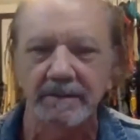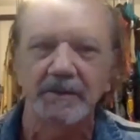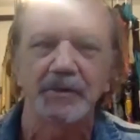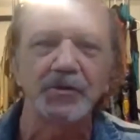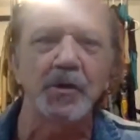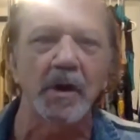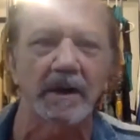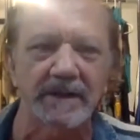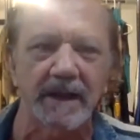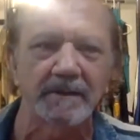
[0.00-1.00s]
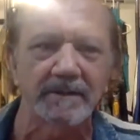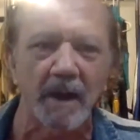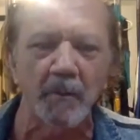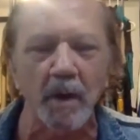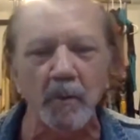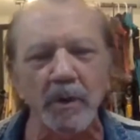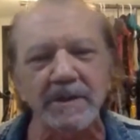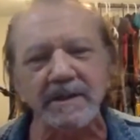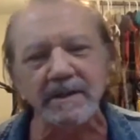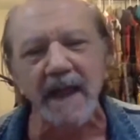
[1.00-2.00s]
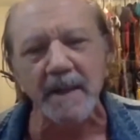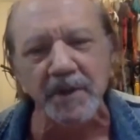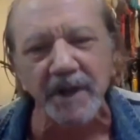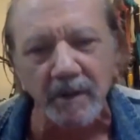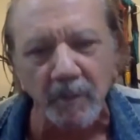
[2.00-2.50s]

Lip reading: Nora, what's the name of